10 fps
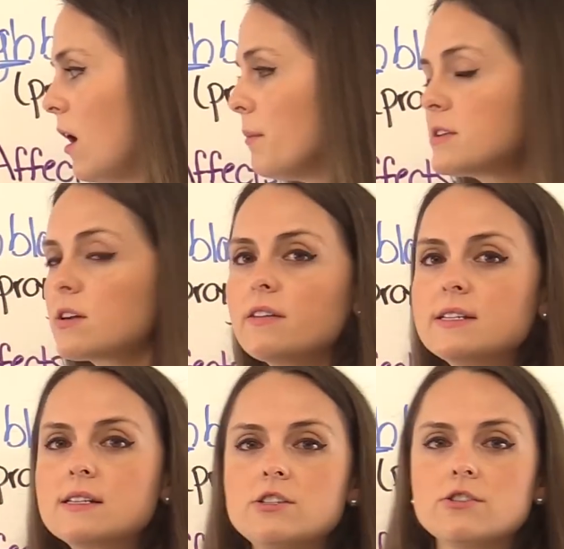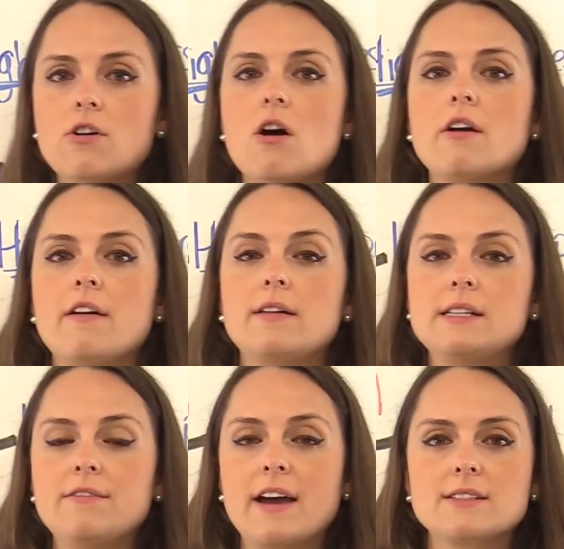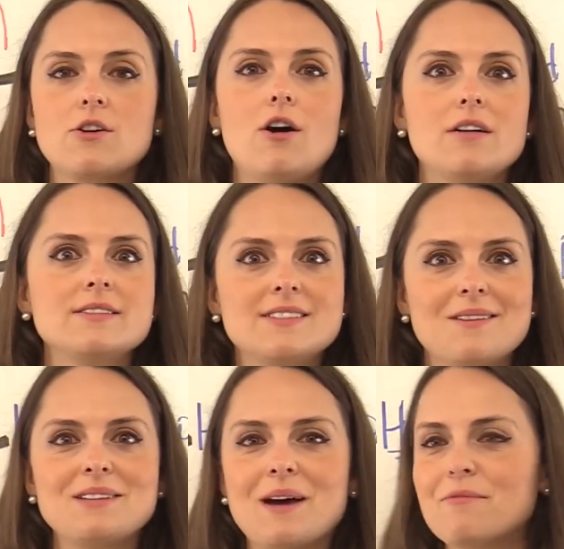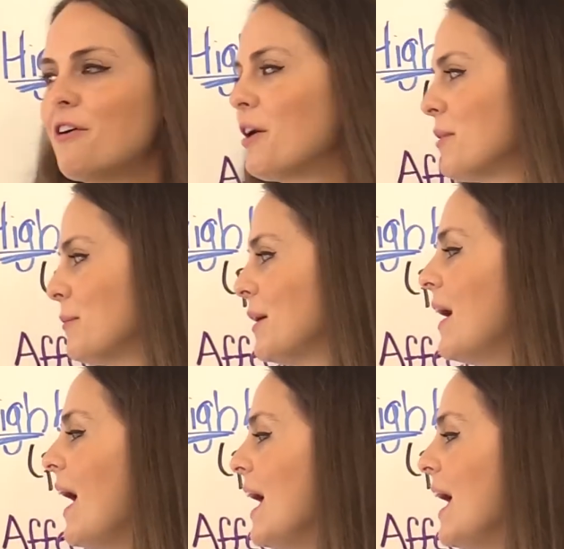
Almost all these congenital heart defects cause some type of heart murmur.